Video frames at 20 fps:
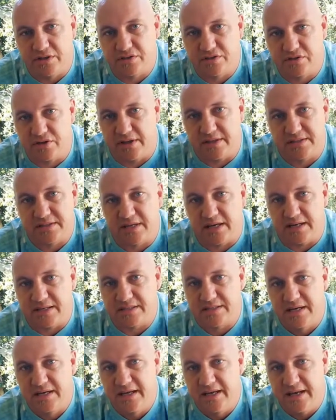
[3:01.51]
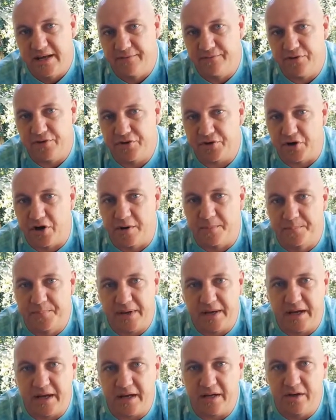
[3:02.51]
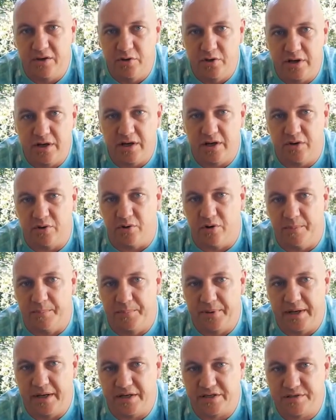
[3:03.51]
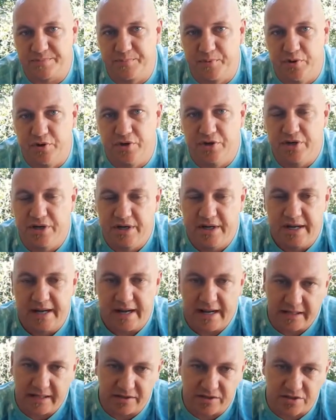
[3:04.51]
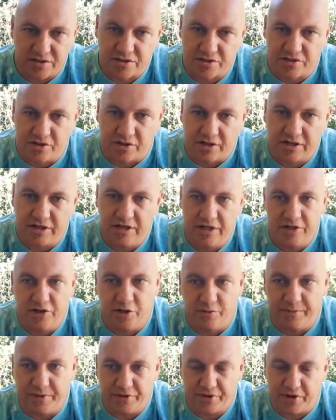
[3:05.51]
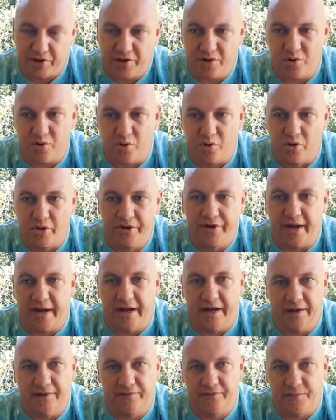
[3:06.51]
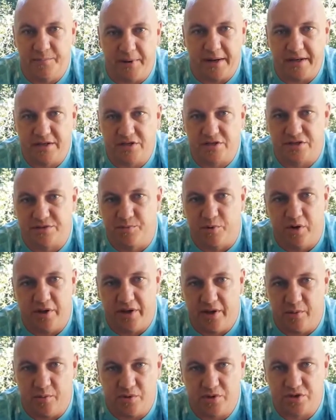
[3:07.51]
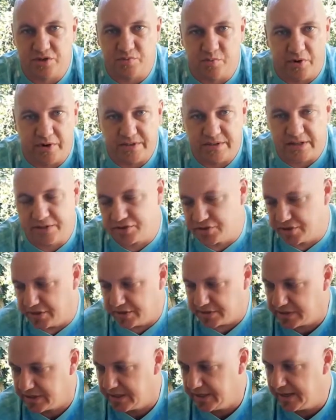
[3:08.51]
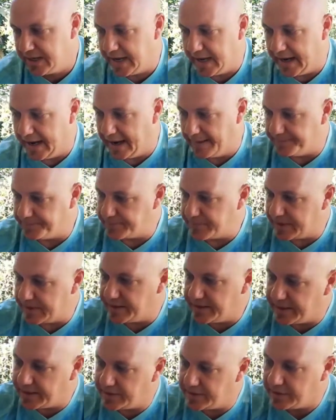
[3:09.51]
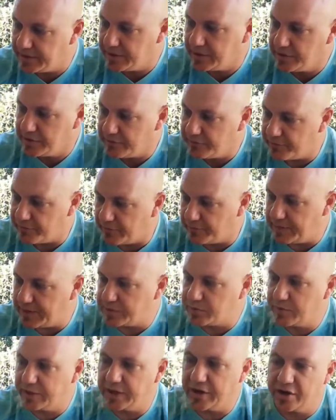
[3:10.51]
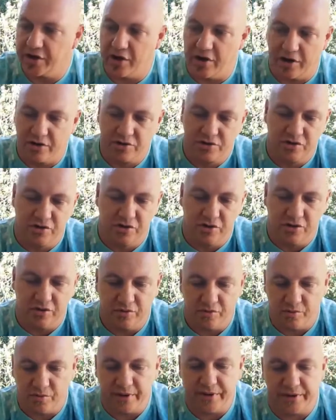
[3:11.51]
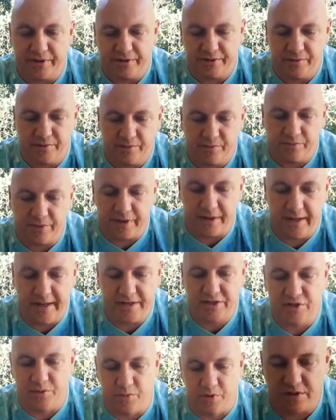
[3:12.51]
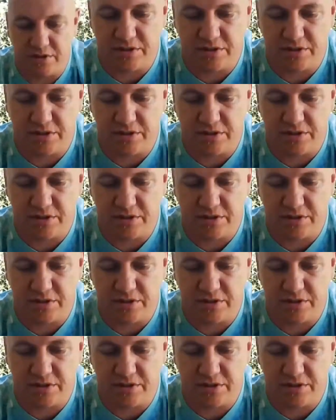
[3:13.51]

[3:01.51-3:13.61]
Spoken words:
to that size. If you throw a bigger lure or a bigger spoon at the snook, you'll be throwing all day. If the baits are smaller, they just won't touch it. And then from that, we're going to go on to what I actually was